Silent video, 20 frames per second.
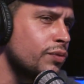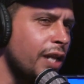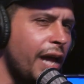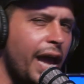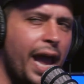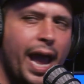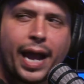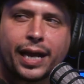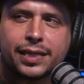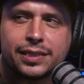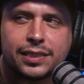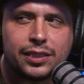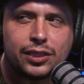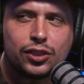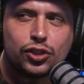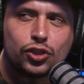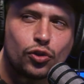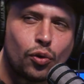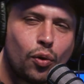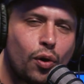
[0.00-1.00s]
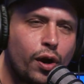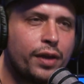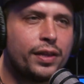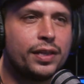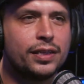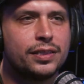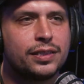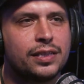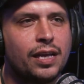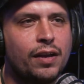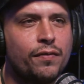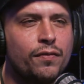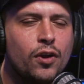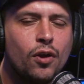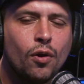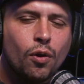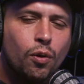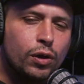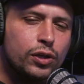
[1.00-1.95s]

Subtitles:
relax and enjoy this stuff,